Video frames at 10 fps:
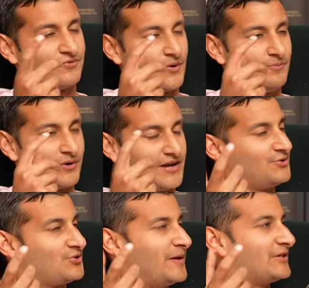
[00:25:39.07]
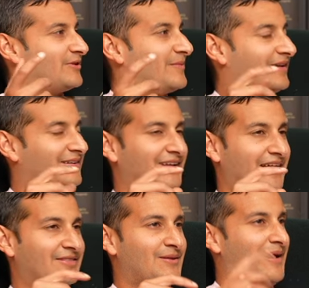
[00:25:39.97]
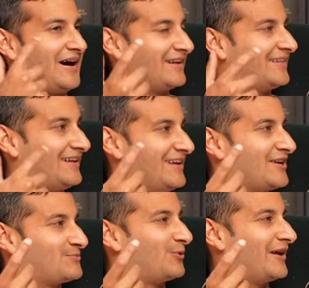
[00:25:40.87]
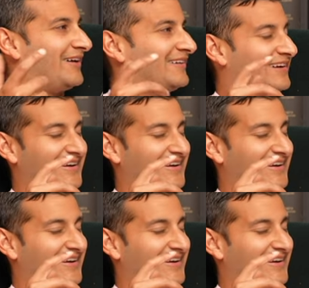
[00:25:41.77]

from when I do speak to him and like the marketing that he has put out